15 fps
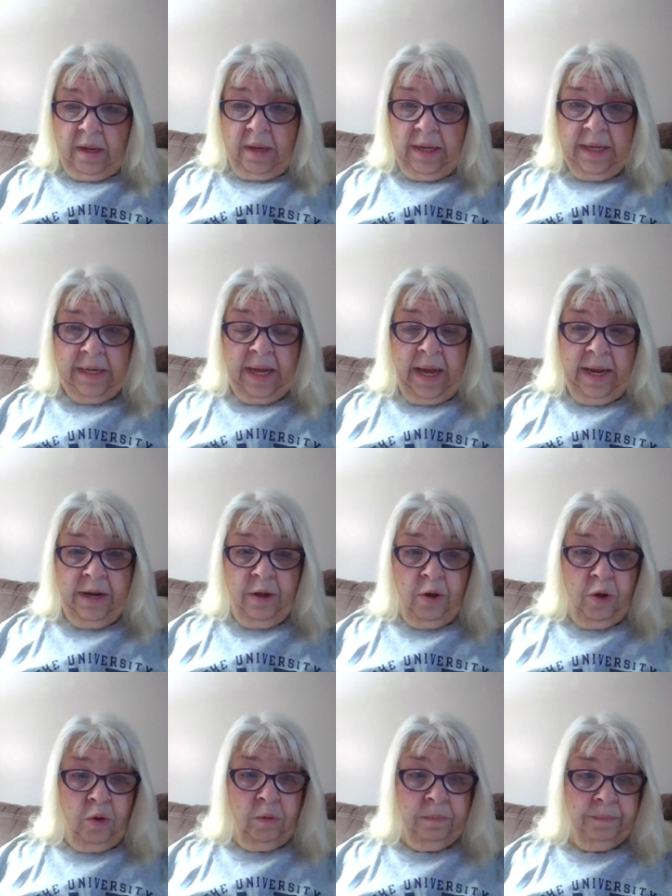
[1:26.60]
uh, in
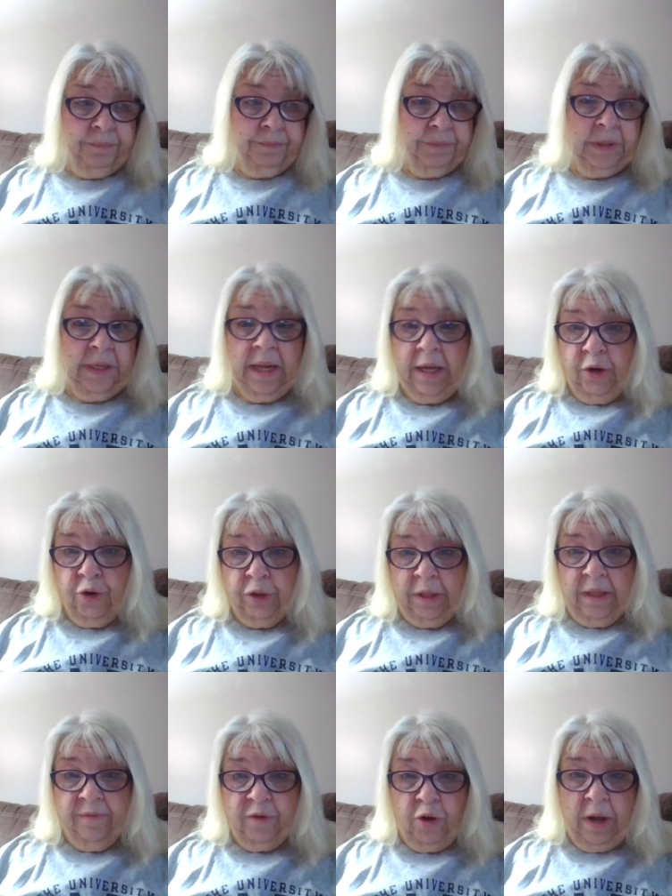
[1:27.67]
Idaho. And I
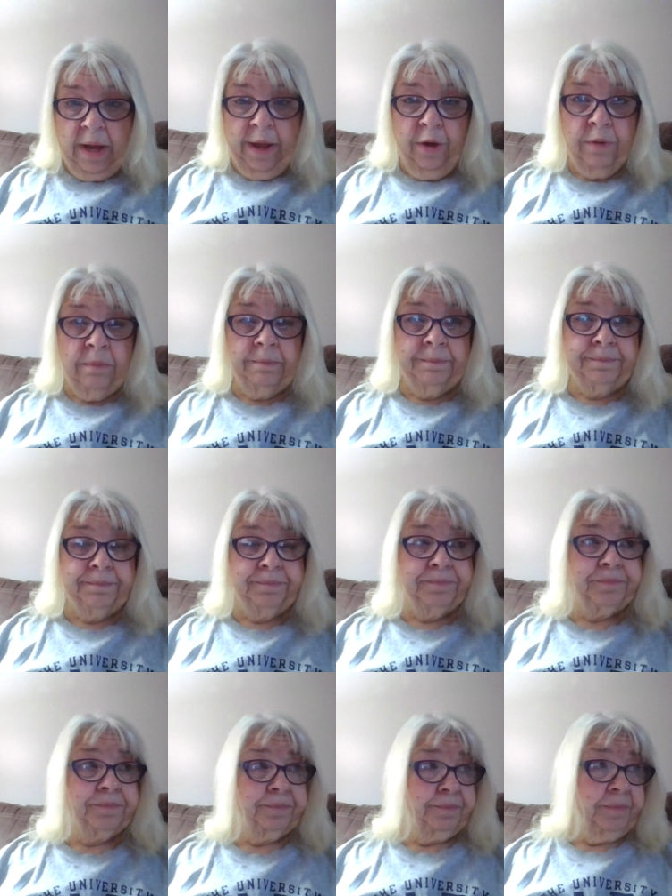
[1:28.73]
currently live in Ohio.
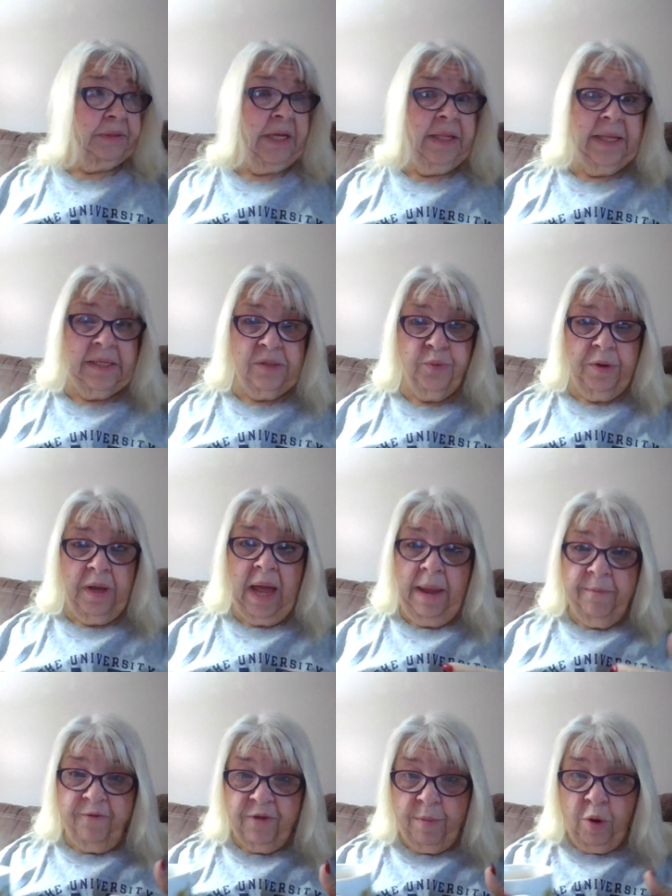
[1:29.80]
And that's where
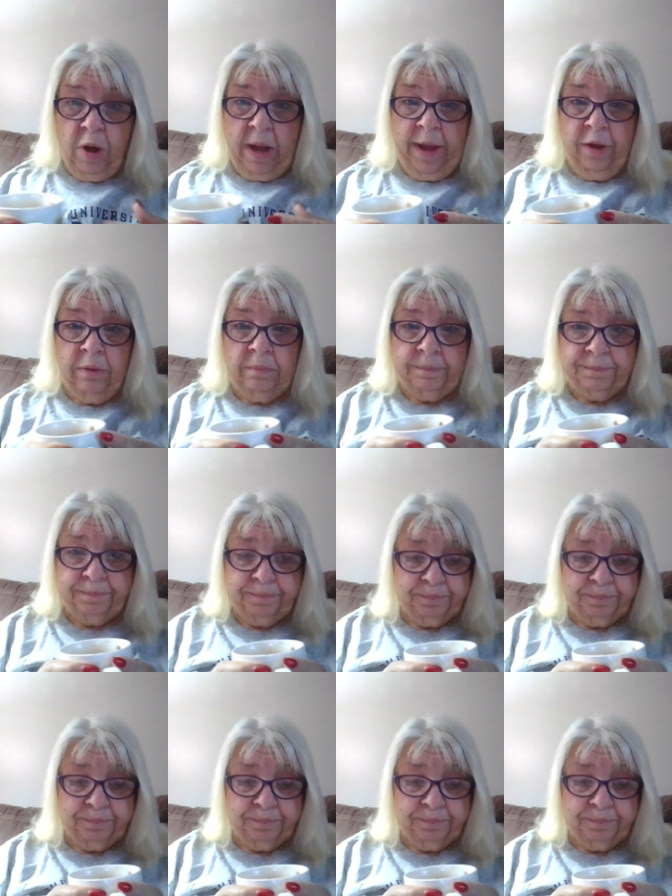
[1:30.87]
I'm from, Ohio.